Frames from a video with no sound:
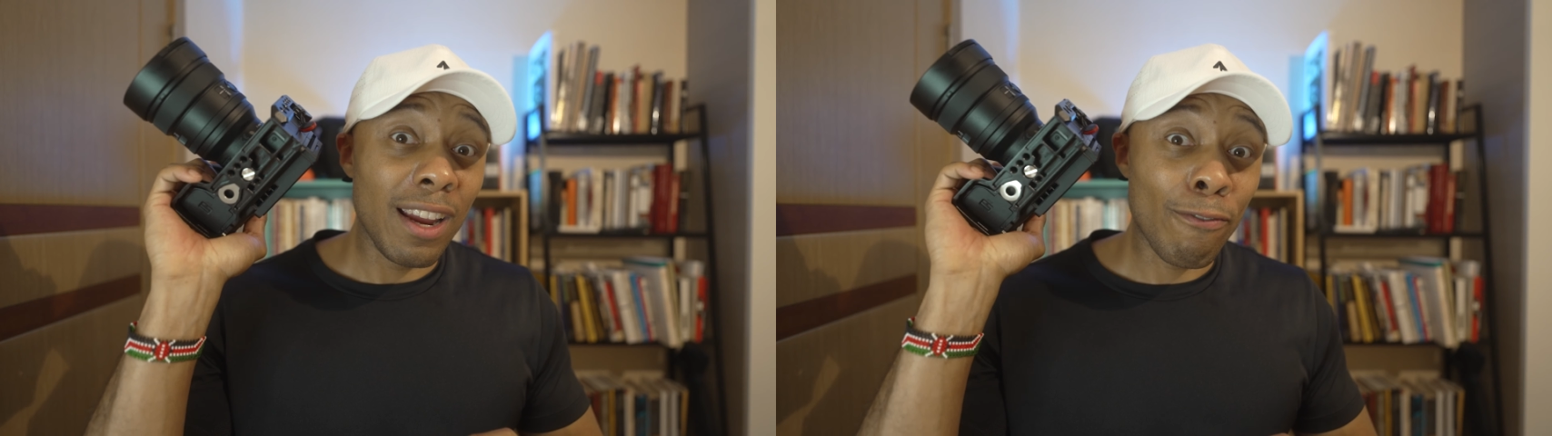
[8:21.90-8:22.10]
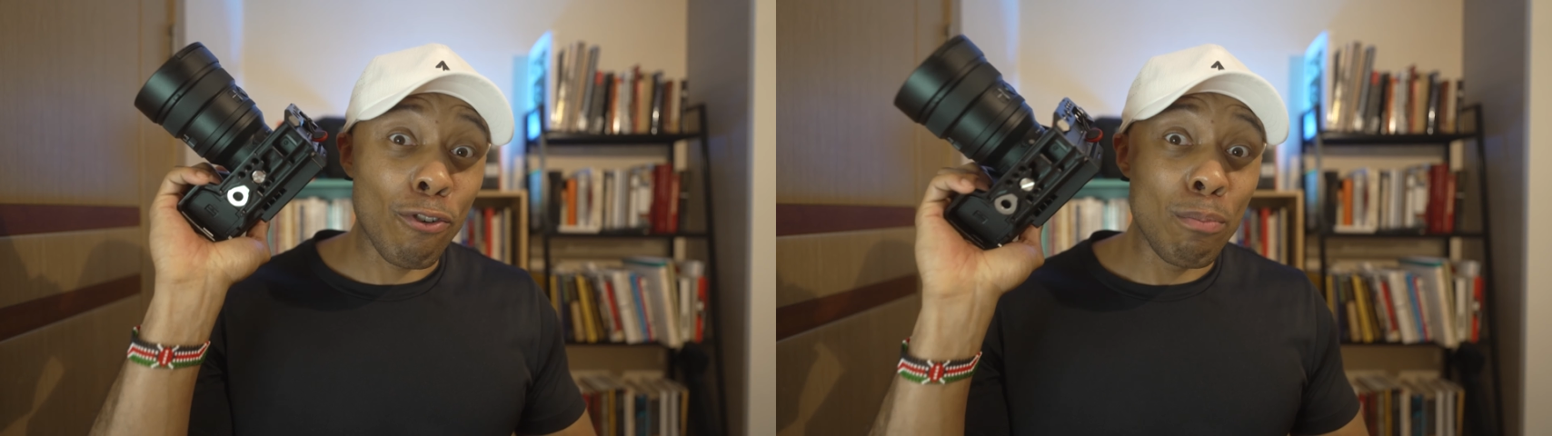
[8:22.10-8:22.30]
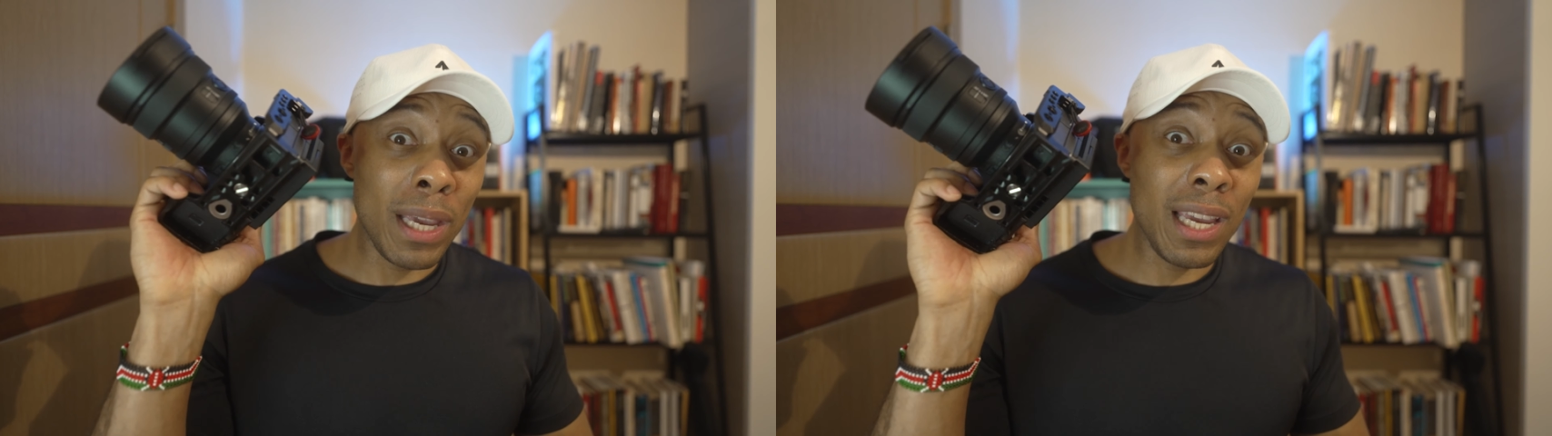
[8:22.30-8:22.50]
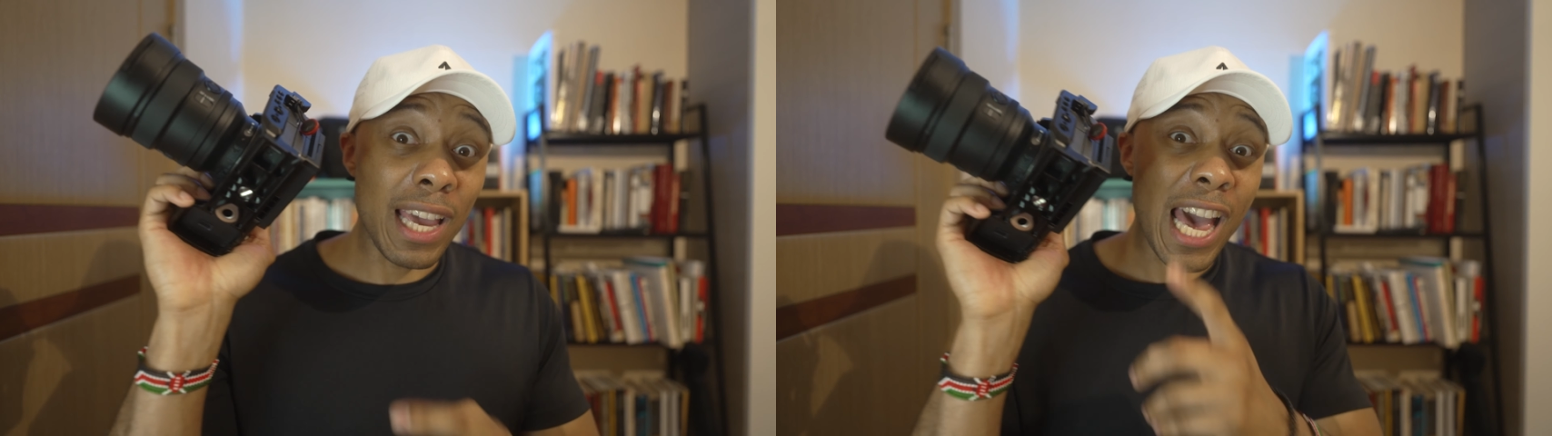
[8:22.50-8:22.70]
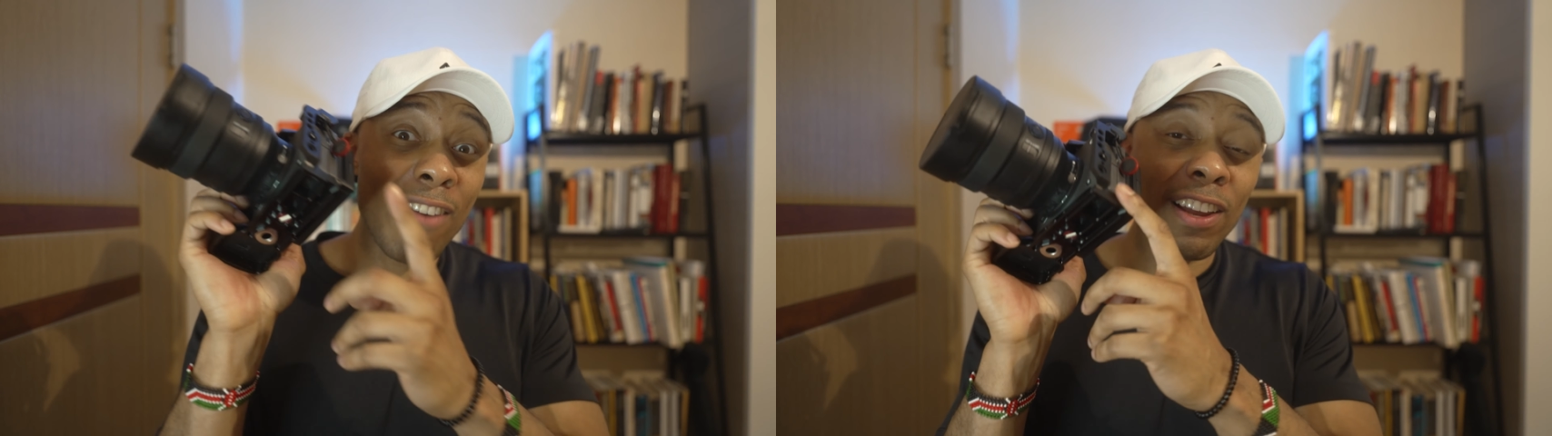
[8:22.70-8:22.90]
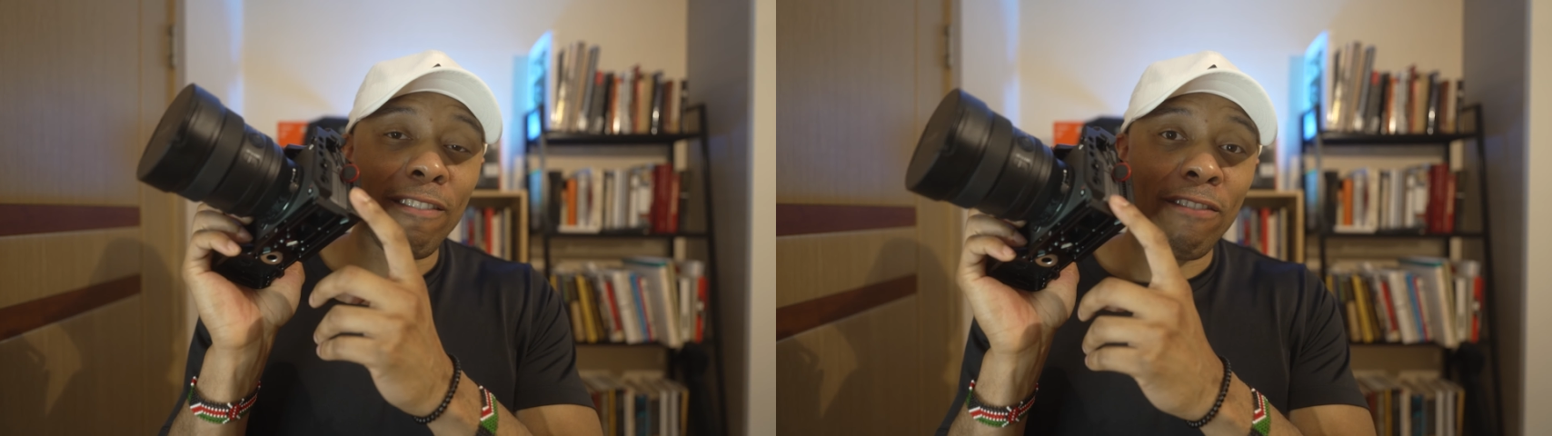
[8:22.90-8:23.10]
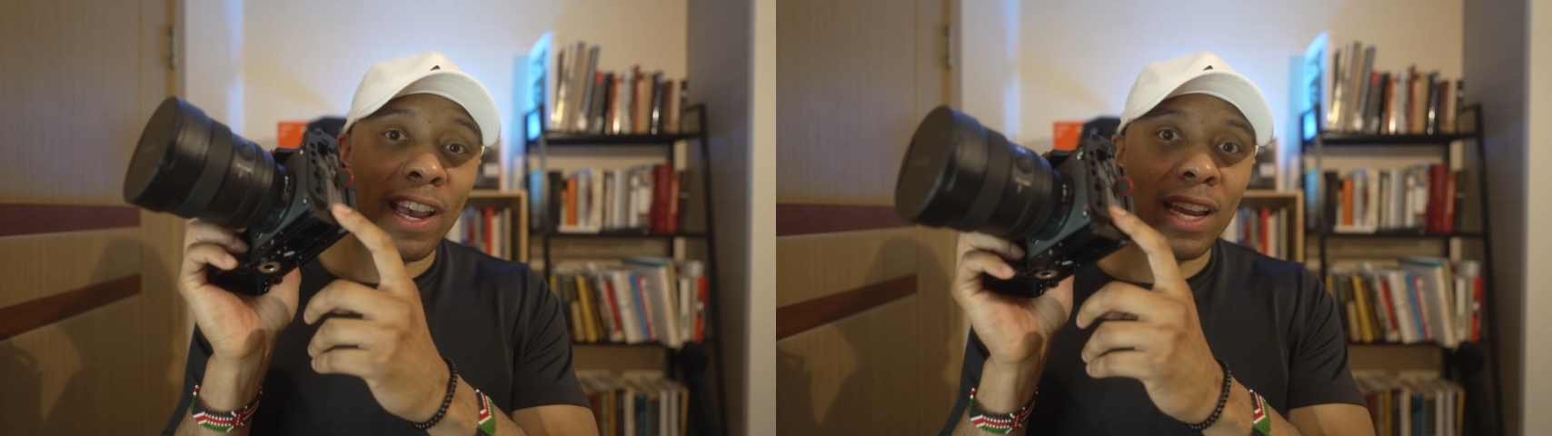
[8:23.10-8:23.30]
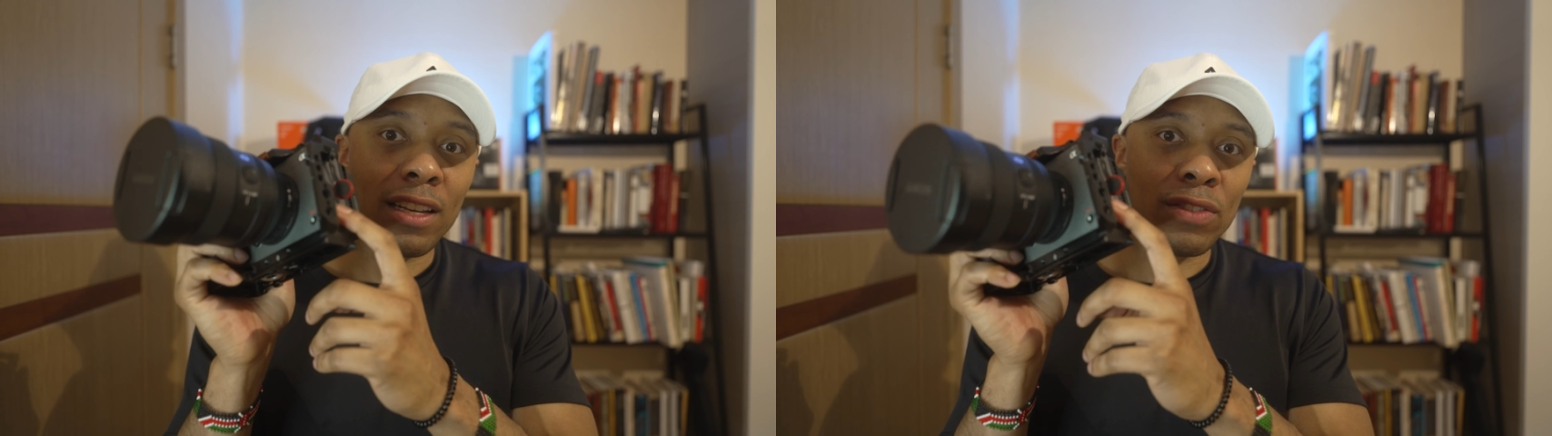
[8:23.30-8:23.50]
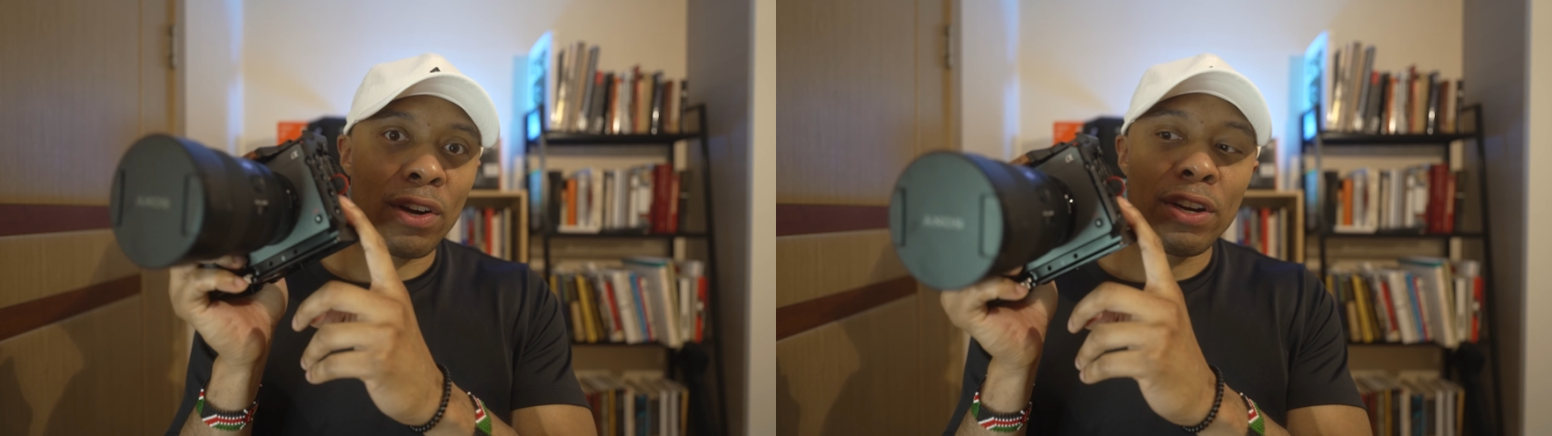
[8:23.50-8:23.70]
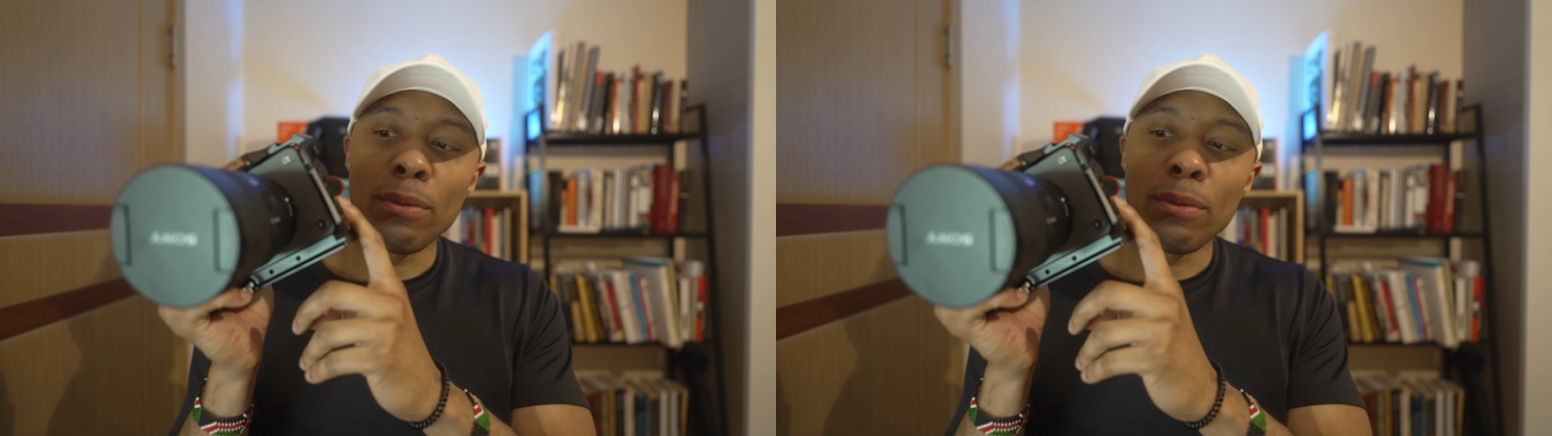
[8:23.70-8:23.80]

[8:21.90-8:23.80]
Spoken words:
For me, having a fan is very